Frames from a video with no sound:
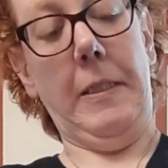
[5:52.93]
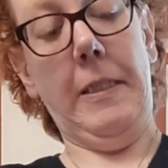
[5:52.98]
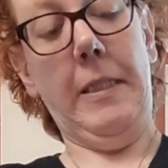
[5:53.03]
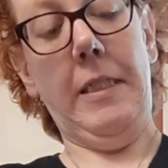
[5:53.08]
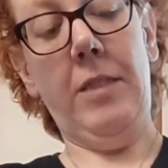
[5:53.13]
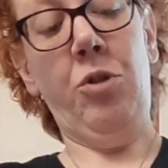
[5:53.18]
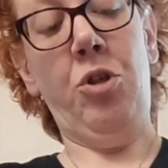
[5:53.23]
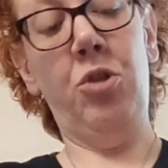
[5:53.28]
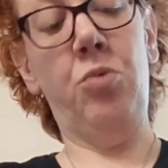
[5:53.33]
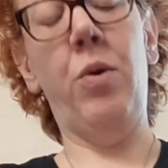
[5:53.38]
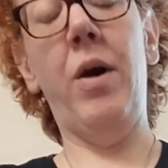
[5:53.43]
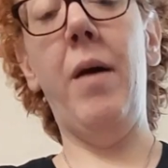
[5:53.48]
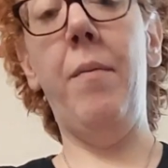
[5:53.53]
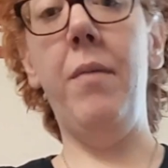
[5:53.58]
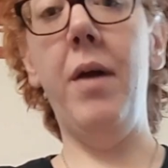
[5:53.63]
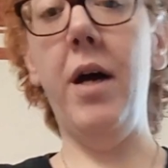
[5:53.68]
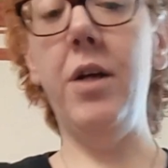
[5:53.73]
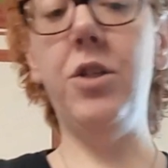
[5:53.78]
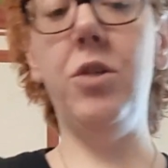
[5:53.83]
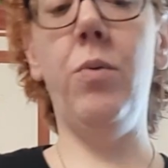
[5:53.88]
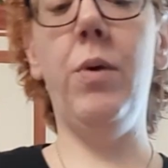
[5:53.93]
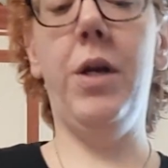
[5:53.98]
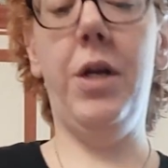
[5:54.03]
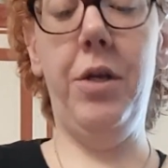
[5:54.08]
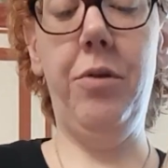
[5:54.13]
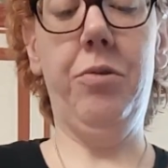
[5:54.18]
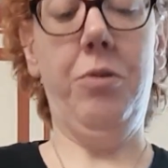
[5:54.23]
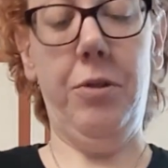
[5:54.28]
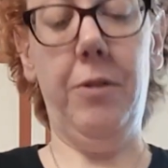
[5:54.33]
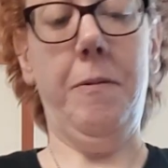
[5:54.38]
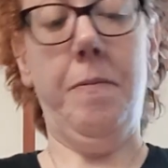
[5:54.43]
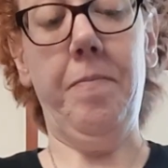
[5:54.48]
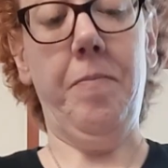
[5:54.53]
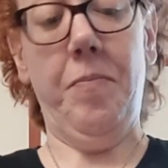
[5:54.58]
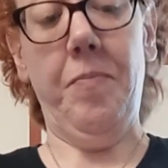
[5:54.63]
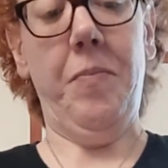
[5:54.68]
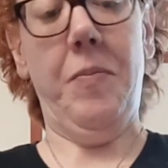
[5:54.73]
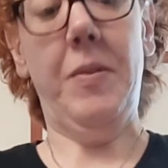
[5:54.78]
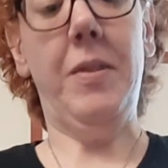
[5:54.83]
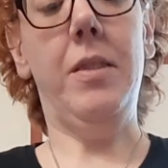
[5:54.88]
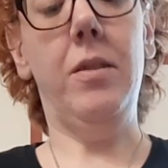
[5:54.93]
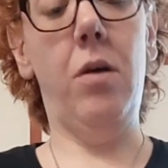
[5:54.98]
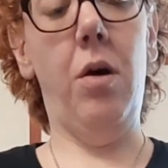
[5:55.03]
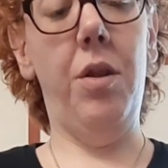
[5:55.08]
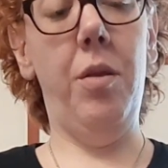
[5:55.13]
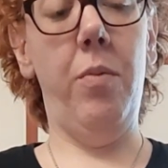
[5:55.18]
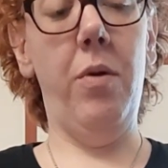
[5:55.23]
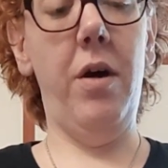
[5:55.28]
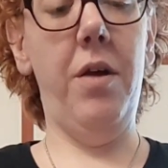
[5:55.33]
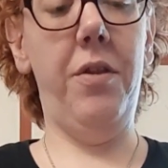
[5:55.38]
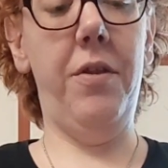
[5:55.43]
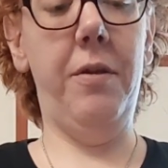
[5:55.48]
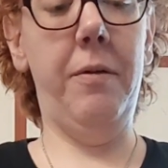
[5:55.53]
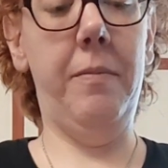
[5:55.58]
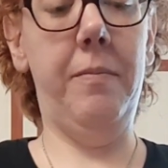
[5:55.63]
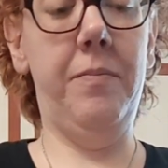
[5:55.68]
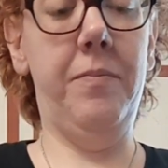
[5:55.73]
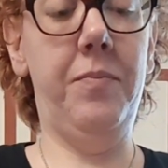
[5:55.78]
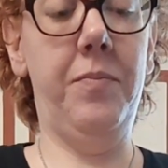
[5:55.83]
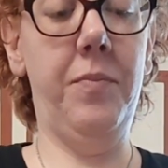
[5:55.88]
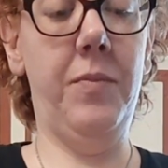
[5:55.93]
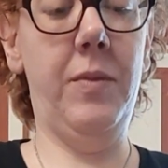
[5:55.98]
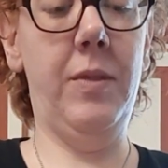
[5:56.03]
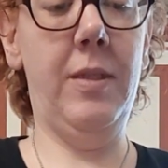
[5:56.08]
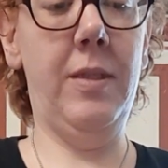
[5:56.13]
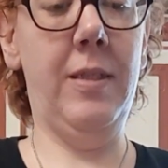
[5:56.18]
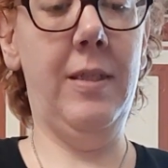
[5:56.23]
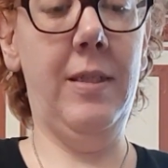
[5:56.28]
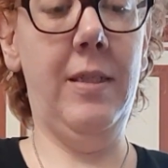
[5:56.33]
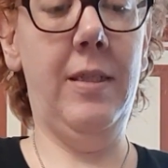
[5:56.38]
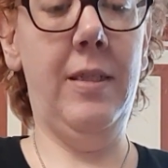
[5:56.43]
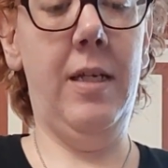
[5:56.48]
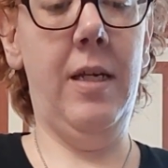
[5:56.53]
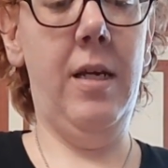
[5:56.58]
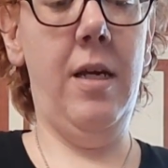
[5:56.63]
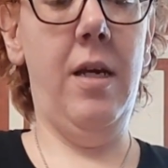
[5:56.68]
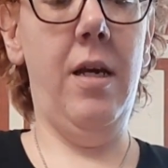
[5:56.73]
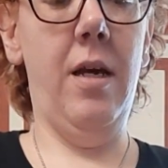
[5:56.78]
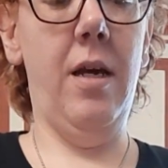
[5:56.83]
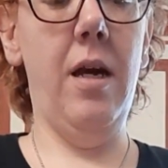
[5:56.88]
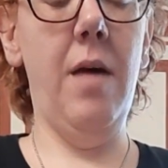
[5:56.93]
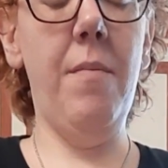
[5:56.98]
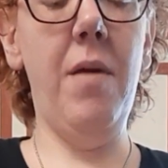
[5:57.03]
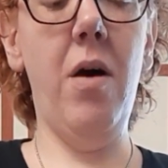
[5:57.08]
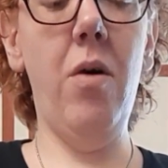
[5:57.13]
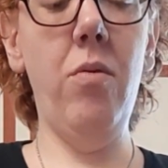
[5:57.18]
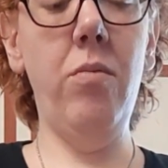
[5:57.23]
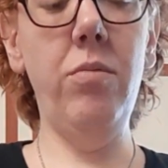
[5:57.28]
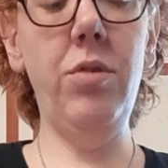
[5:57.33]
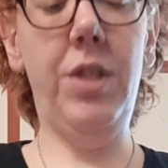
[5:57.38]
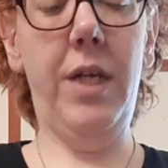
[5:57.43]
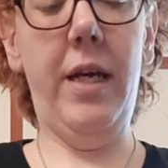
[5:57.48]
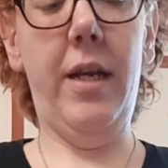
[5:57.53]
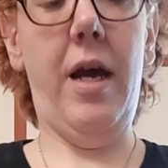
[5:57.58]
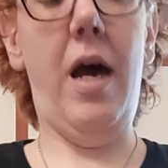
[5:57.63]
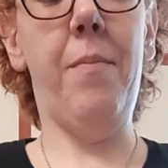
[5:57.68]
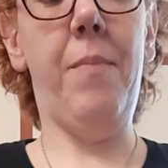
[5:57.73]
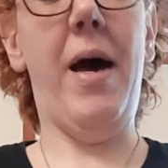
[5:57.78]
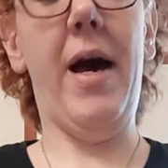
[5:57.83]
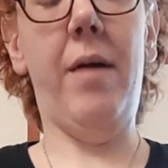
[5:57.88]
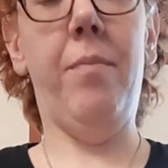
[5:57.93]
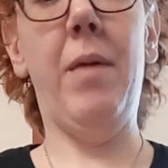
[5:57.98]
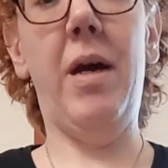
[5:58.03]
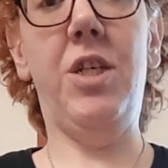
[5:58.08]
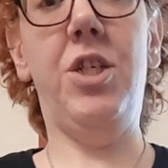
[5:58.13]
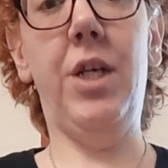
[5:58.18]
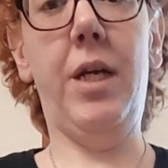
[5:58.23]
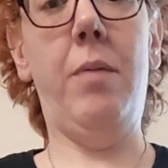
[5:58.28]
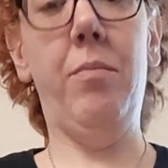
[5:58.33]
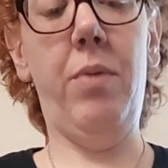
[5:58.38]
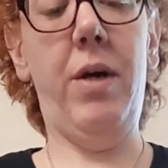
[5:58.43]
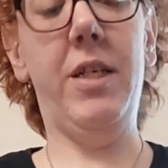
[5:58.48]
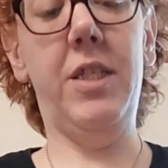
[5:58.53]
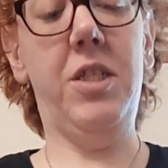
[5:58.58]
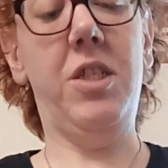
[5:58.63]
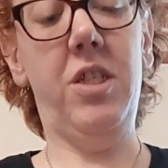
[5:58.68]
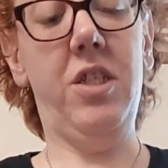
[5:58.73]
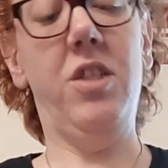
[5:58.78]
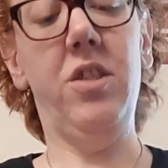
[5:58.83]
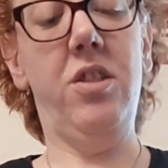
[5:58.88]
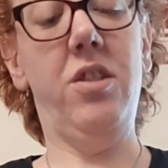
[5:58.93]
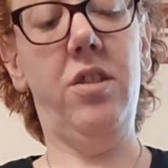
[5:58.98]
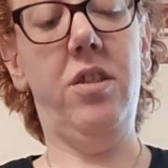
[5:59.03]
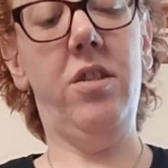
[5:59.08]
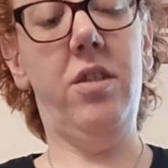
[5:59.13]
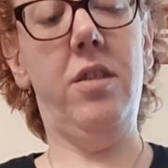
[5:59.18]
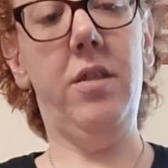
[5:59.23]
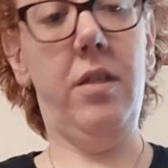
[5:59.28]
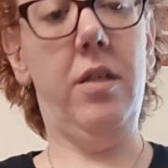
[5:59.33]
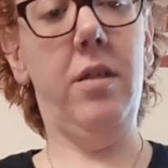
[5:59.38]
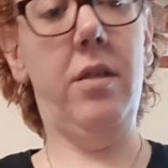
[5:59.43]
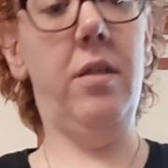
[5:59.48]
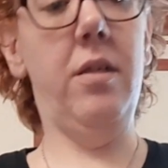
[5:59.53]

which is why I'm not sure we're going to use all the broth. Come on, chicken. I packed my chicken breast good.